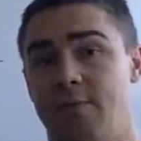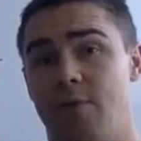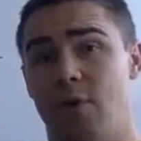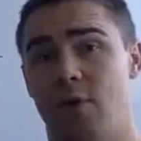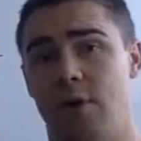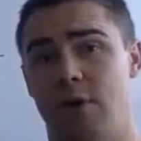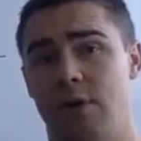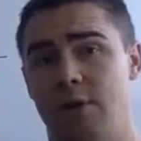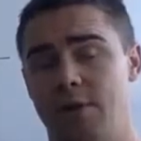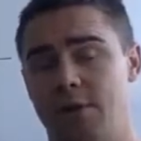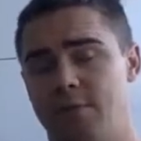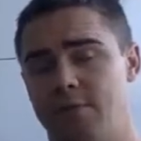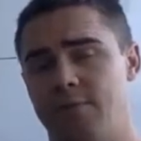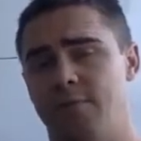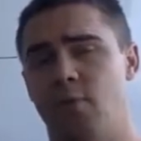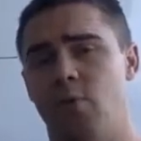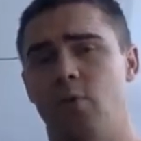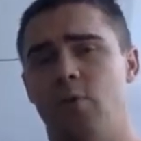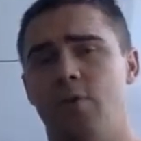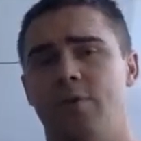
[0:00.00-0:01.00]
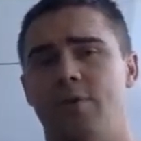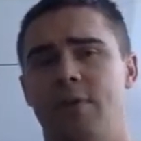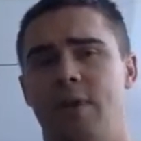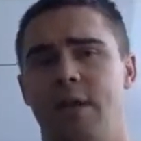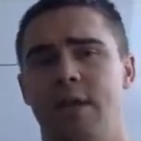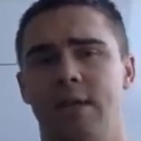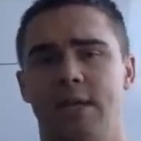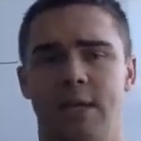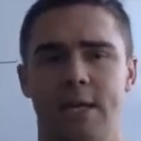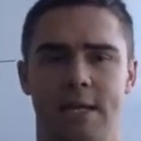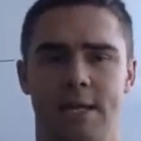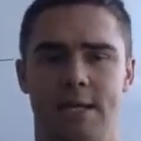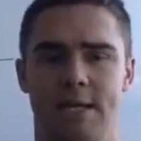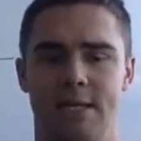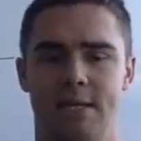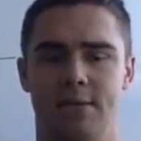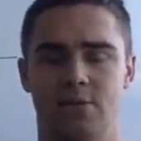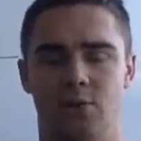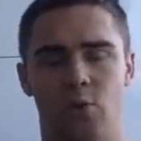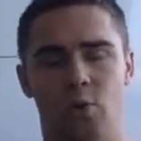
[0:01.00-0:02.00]
finally, the fourth thing
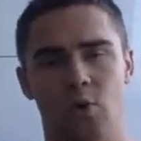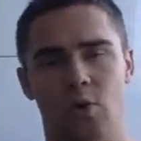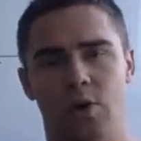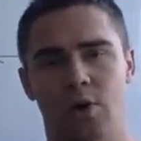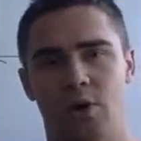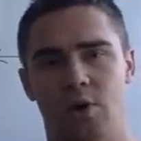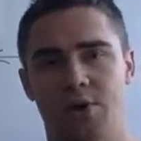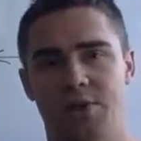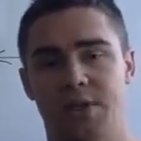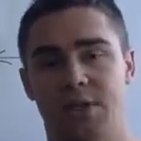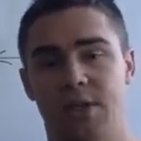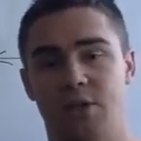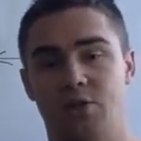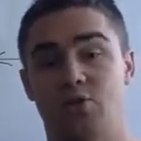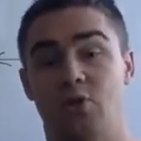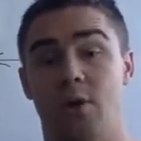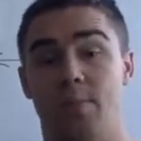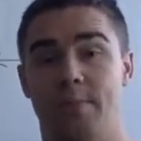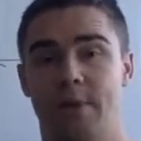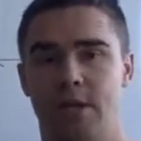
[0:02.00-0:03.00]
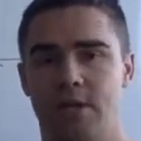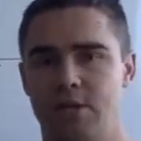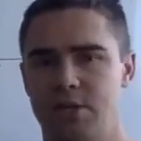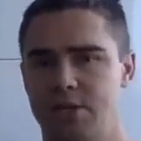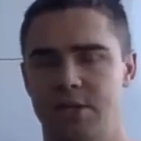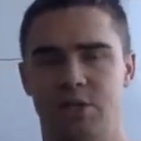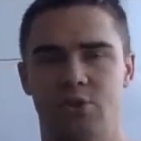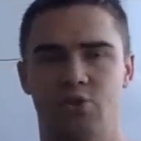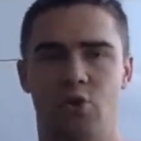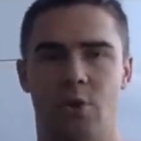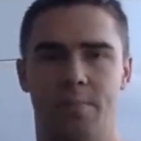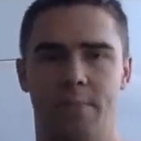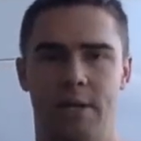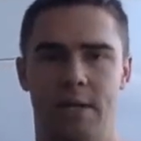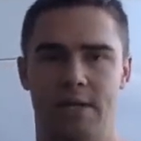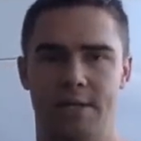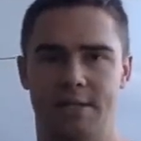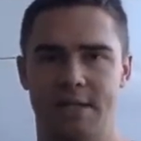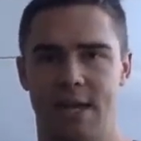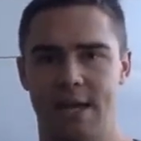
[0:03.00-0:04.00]
is organising a drop-in, just to drop
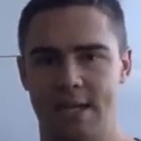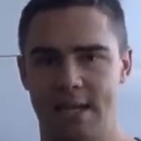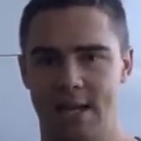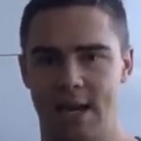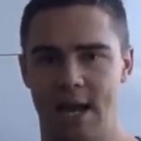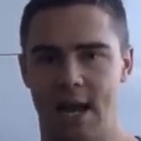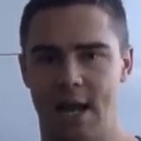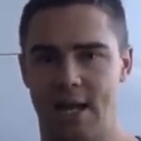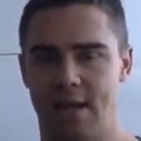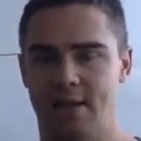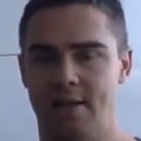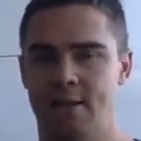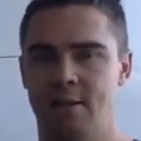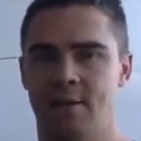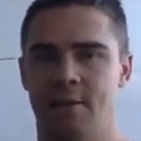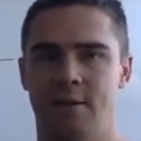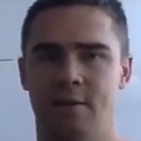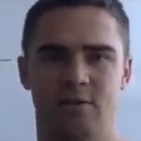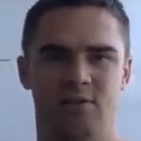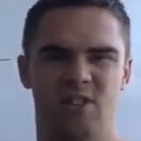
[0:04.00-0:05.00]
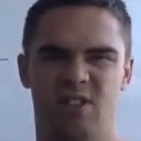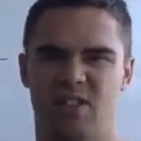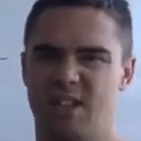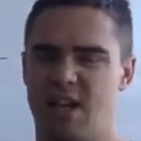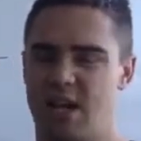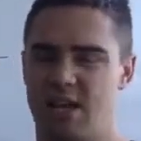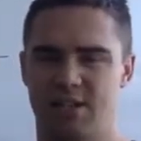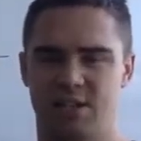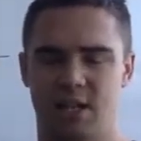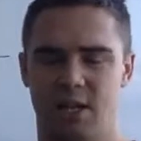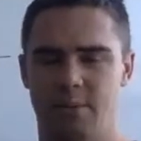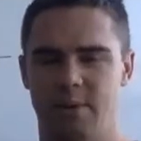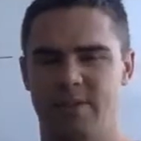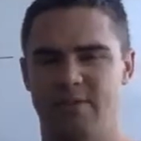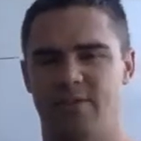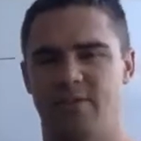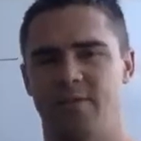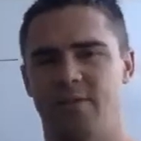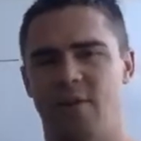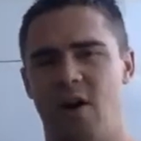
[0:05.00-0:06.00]
in and say g'day. Just say it's going to be
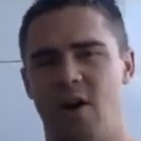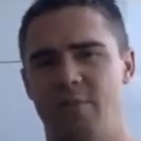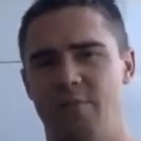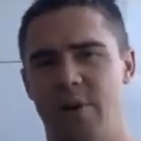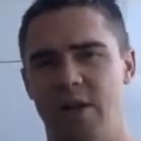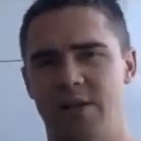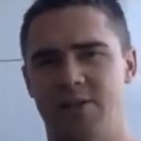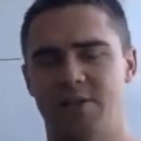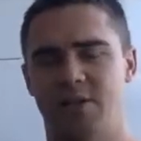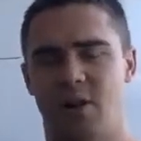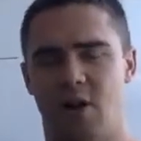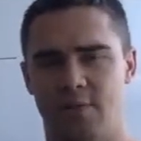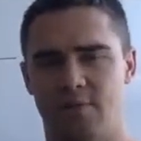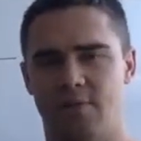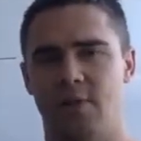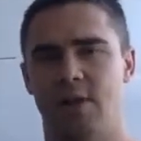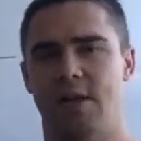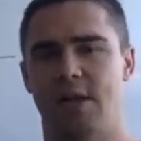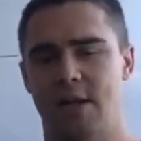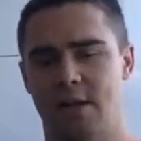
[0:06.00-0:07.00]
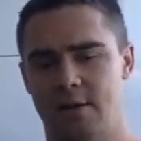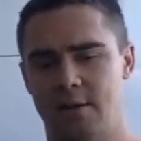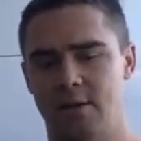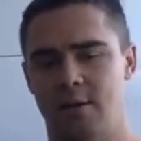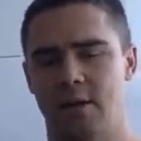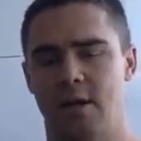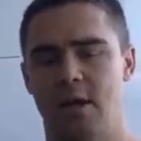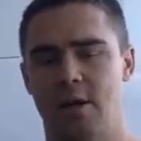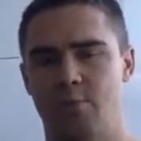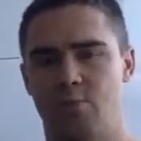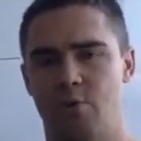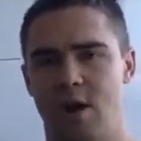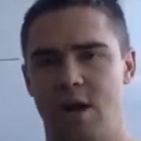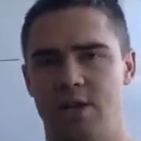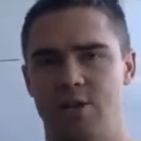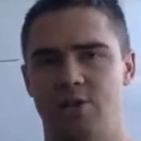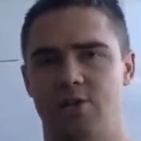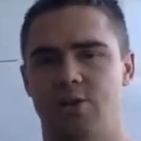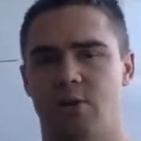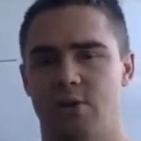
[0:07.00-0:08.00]
for 5 minutes and hopefully it
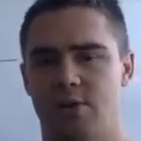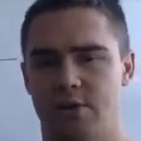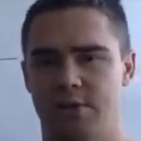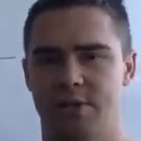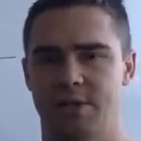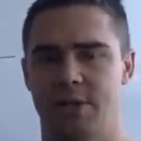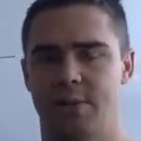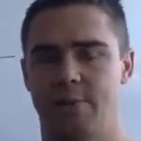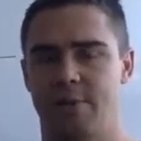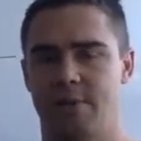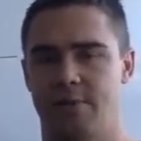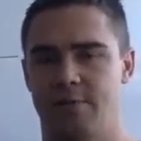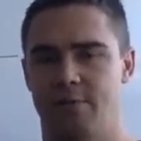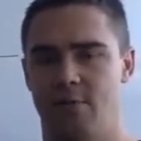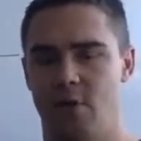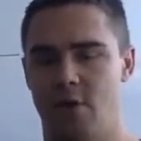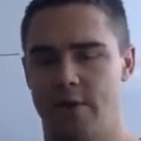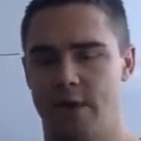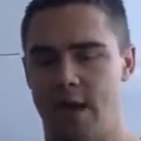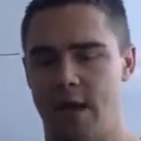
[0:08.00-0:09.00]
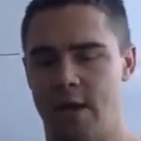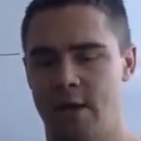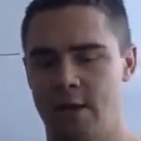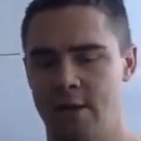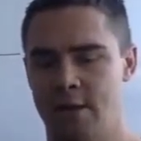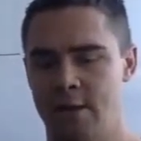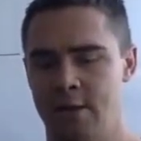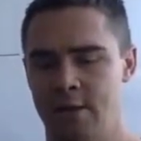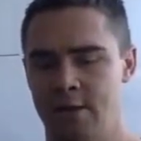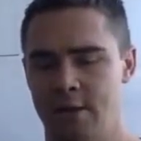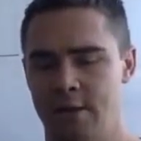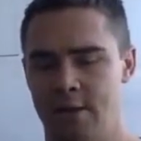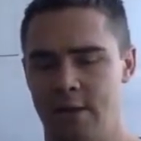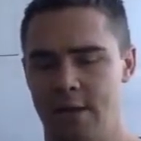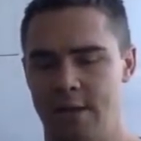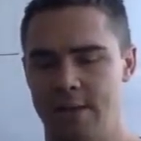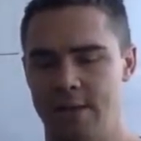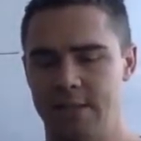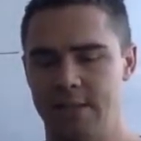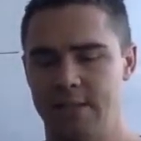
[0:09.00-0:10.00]
branches on to something further.
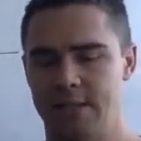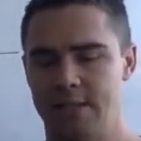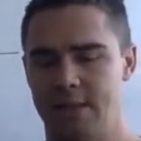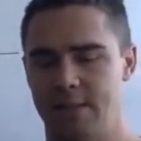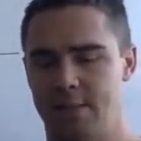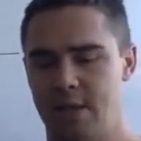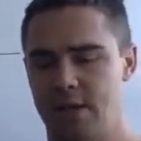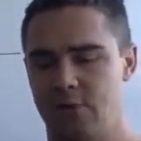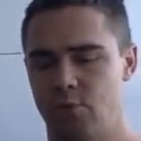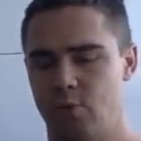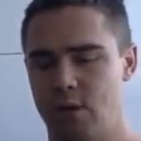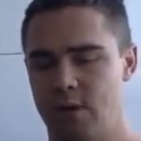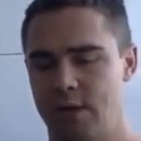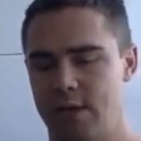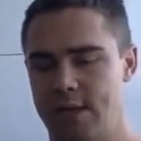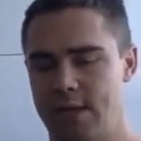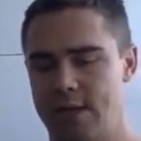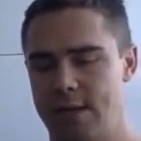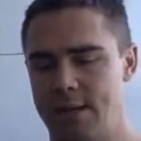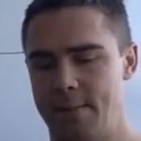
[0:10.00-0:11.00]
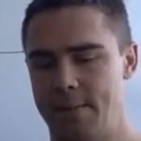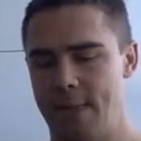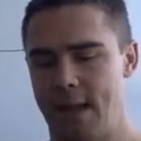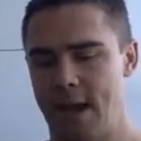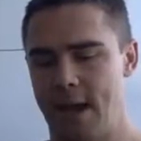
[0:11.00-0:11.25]
And this is something really